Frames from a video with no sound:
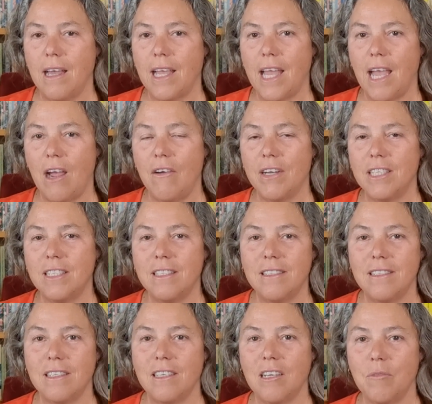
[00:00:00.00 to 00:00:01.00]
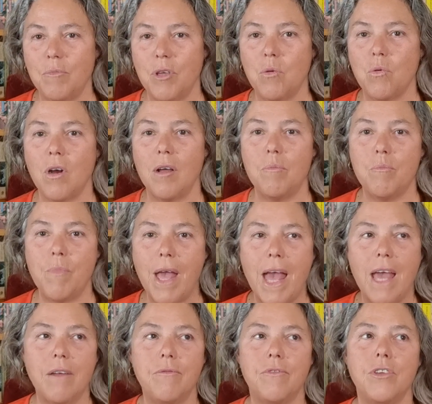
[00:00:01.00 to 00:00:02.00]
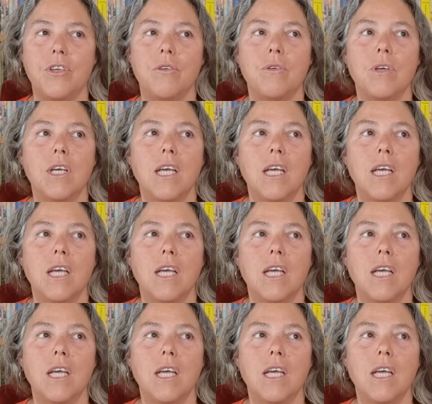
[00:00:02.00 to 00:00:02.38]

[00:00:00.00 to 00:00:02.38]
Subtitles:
characters, it can be quite bad for you.